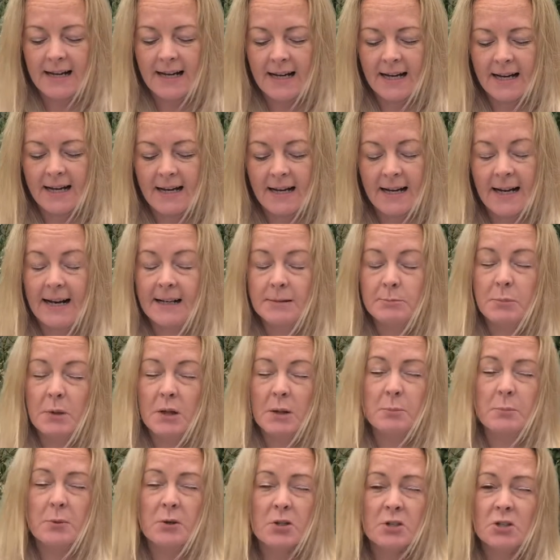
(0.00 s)
and
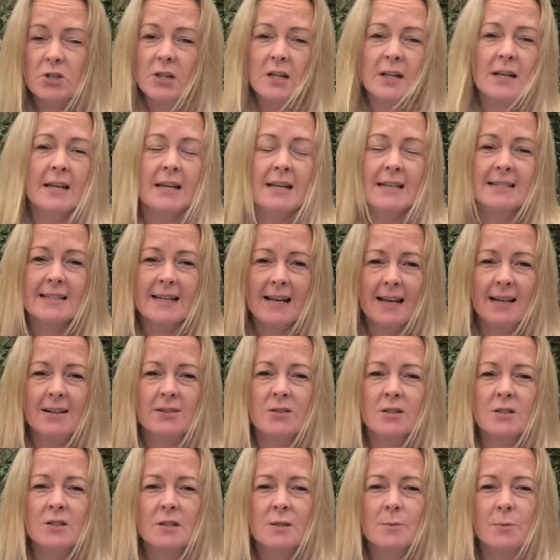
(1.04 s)
the sheer
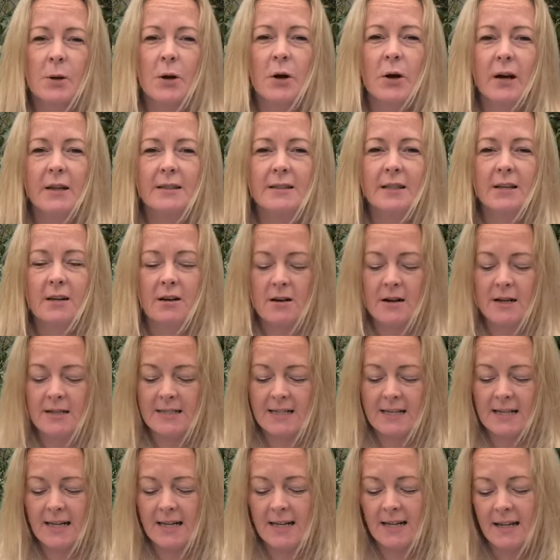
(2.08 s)
intelligence behind the
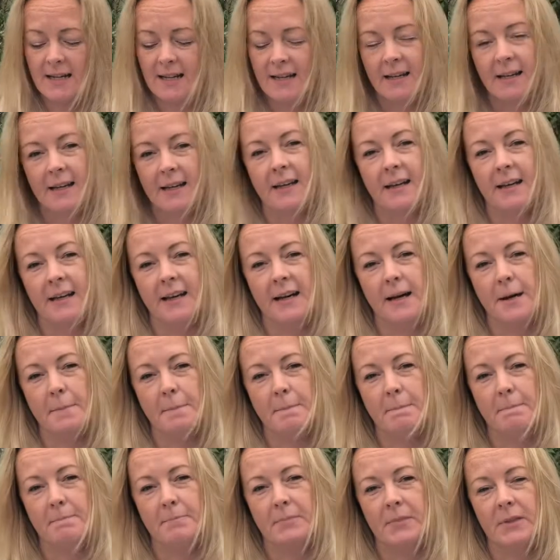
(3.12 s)
idea
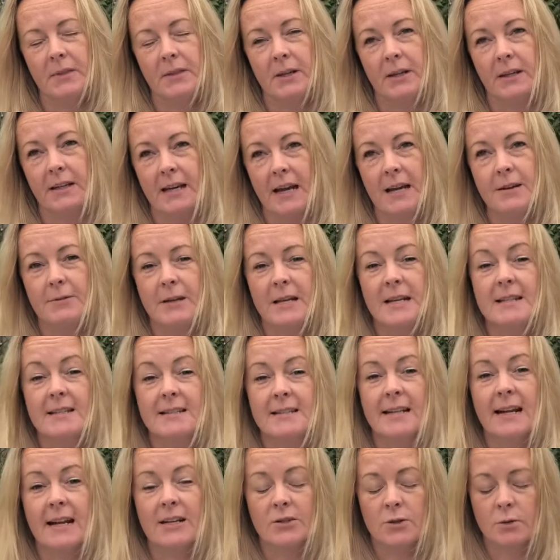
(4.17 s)
that gave it
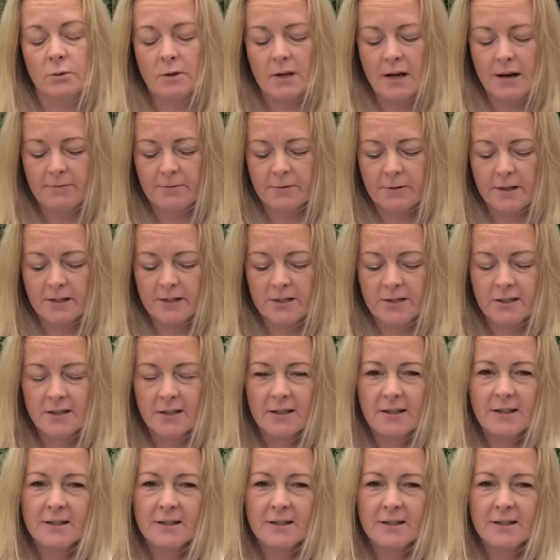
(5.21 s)
international coverage.